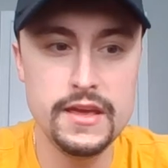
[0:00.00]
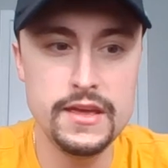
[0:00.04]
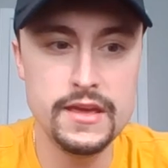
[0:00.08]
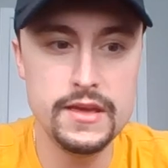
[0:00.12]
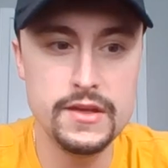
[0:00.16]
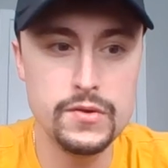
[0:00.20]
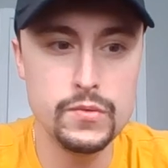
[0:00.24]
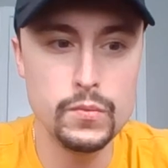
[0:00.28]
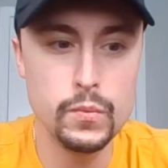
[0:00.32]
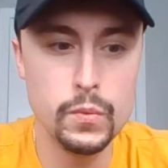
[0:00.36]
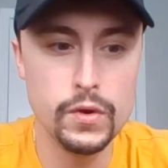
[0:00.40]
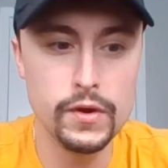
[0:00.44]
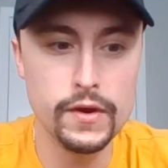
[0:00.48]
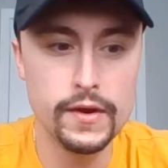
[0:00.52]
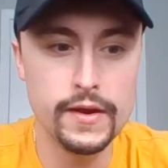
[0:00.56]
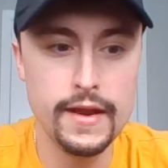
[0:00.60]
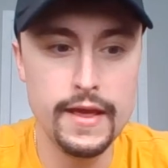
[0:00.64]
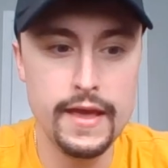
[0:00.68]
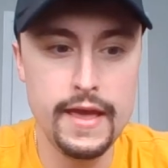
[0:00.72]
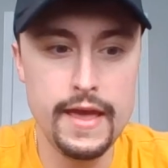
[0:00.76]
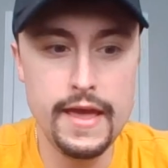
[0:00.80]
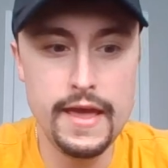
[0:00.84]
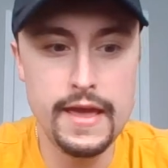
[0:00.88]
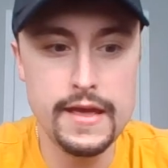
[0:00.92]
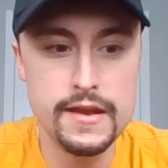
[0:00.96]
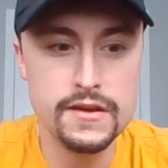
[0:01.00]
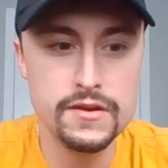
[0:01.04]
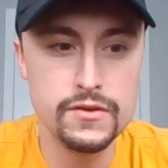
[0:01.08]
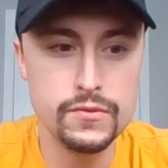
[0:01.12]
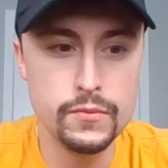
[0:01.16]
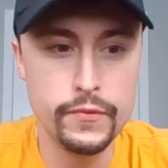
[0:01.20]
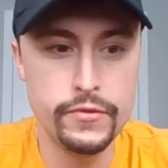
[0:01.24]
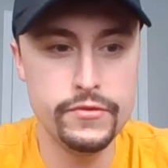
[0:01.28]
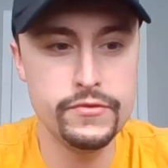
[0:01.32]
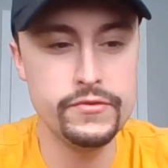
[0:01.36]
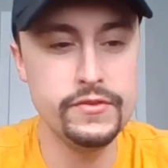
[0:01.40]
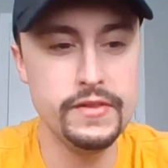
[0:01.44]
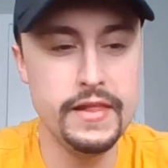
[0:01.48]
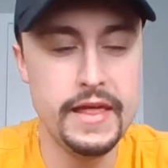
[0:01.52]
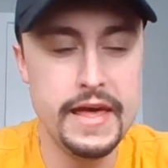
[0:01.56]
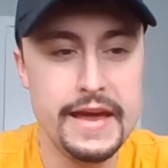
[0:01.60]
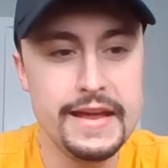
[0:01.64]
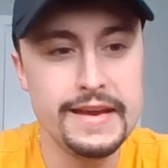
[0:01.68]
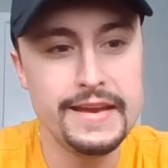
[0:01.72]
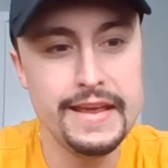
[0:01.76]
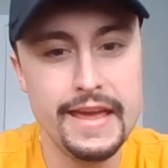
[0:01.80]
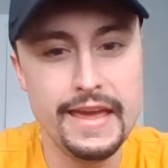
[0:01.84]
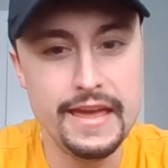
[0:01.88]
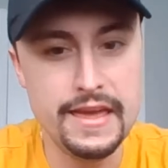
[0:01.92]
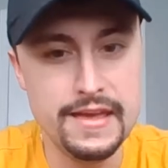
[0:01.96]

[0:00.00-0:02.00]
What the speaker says: and we're going to end with slide